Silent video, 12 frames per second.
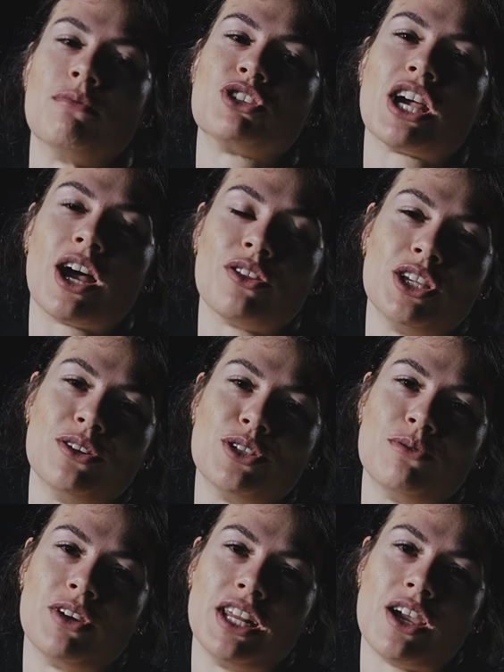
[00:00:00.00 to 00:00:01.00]
Check out the
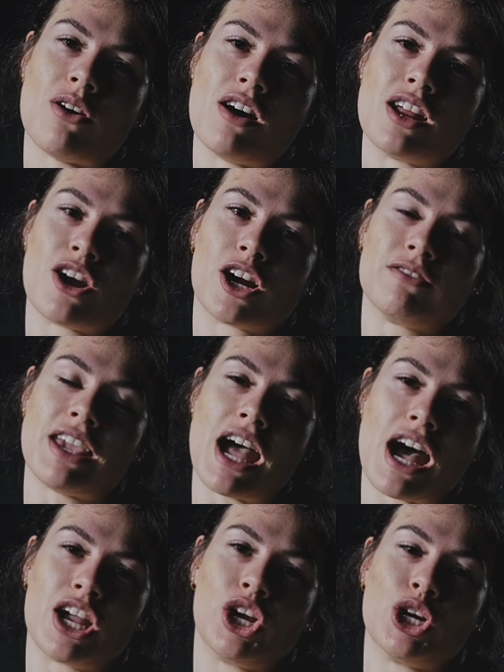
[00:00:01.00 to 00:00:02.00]
YouTube video on RVA
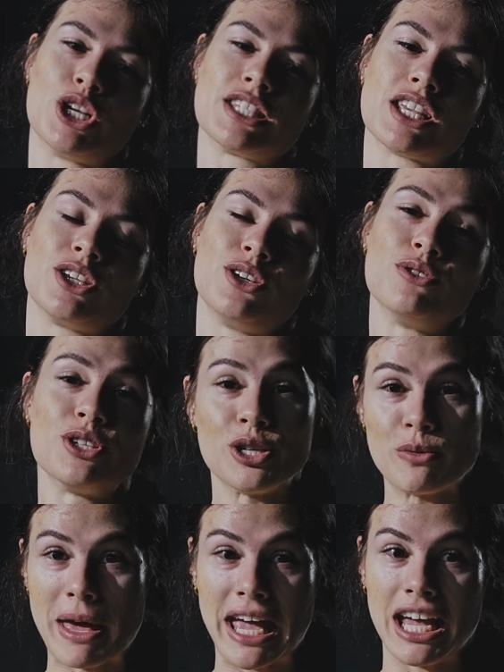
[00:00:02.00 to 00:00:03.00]
Iron's
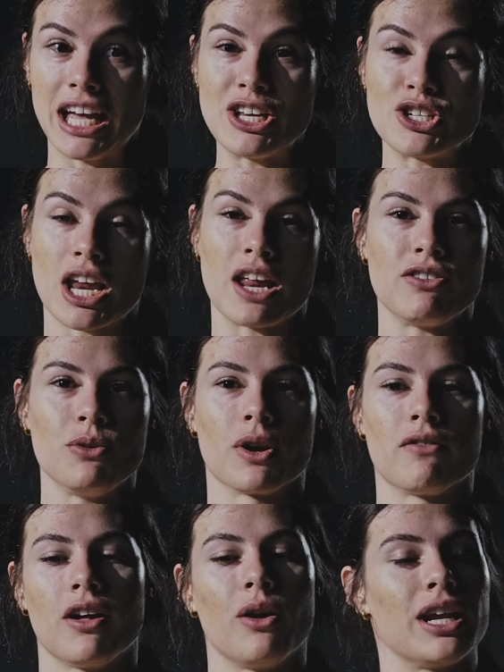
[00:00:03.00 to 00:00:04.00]
YouTube page. And if you want
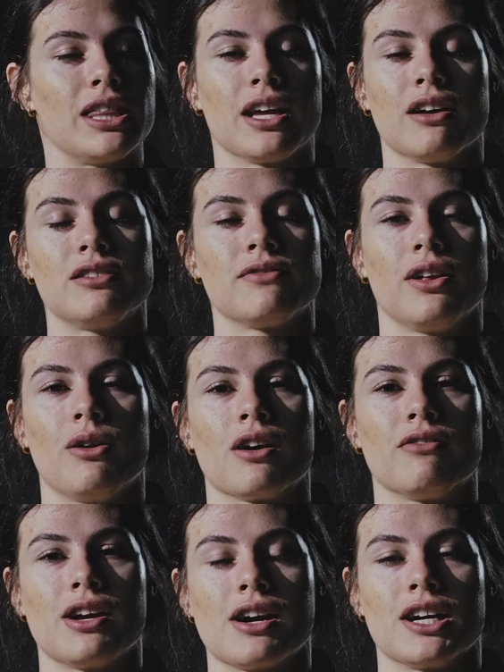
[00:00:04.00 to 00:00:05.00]
to follow anything else, follow
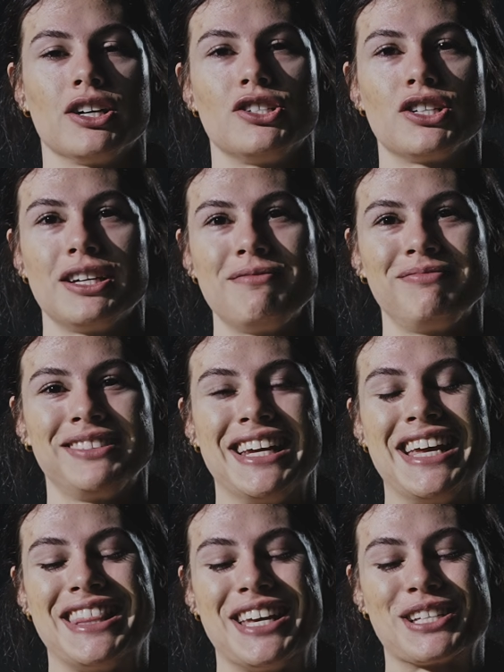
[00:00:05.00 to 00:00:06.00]
RVA Iron Gym.
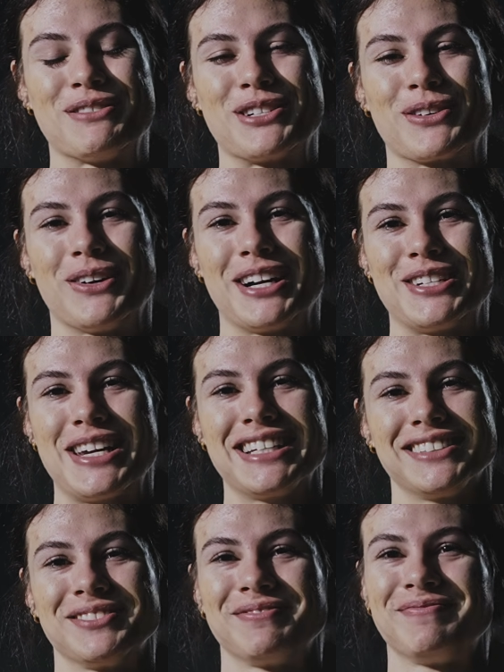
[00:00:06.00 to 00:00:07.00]
Thanks so much for watching.